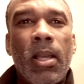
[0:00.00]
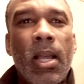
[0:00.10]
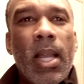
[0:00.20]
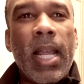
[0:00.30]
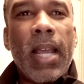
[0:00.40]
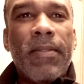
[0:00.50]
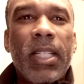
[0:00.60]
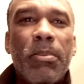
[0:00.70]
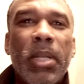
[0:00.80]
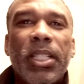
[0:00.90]
and I have
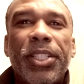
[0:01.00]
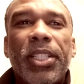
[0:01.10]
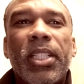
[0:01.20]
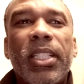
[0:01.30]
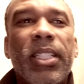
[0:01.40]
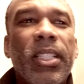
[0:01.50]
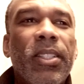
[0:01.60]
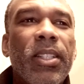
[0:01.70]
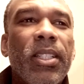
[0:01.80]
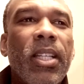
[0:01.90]
these messages listed
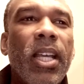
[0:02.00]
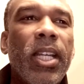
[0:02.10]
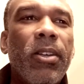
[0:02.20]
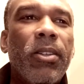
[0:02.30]
to the side here: